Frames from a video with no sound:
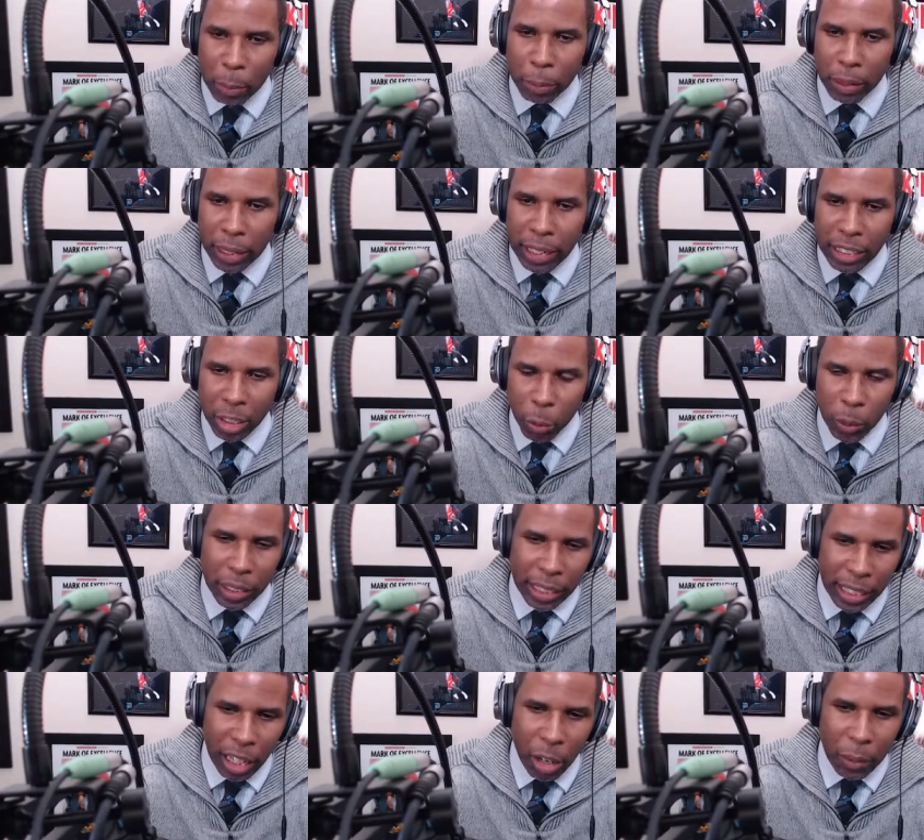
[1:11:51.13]
players to what
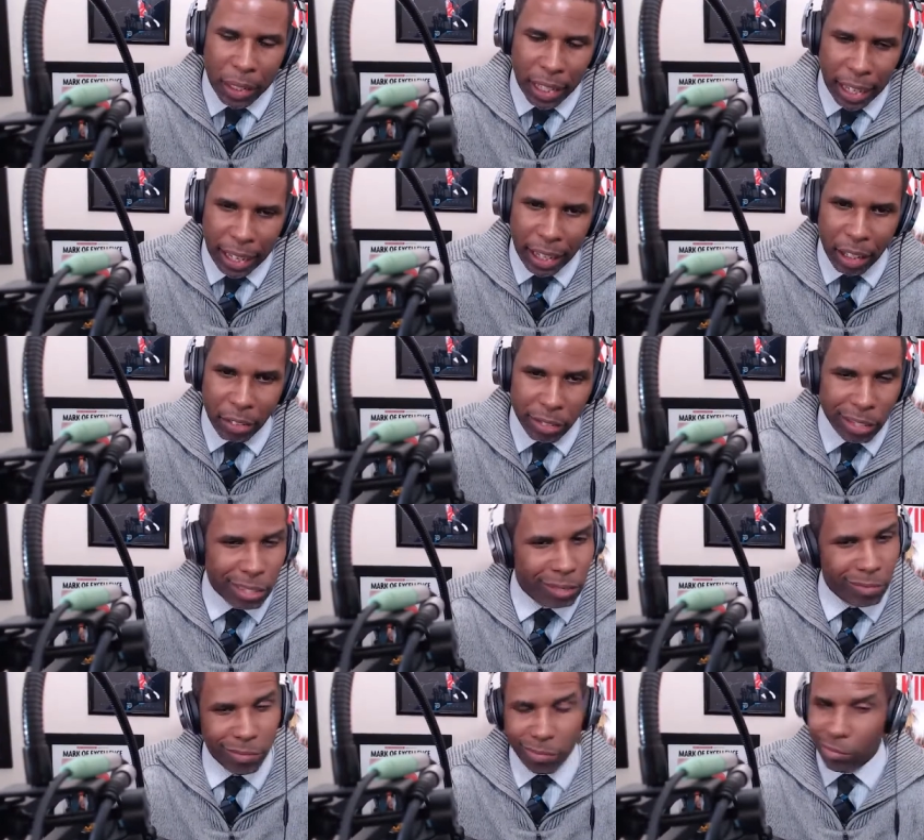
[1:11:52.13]
they already have,
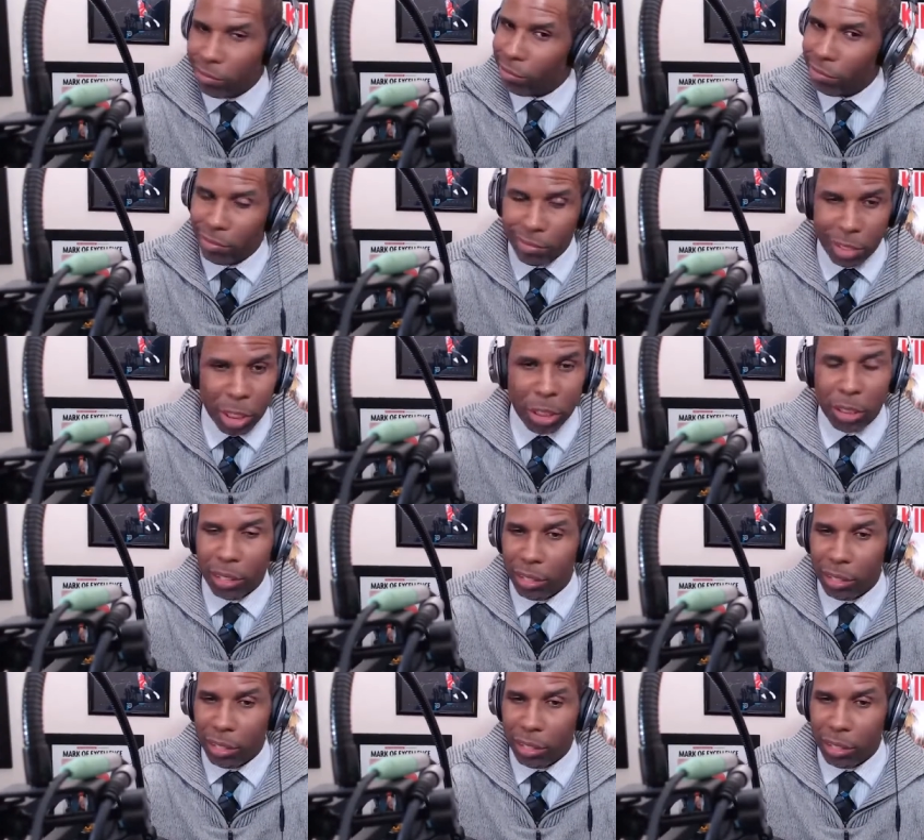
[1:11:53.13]
dude.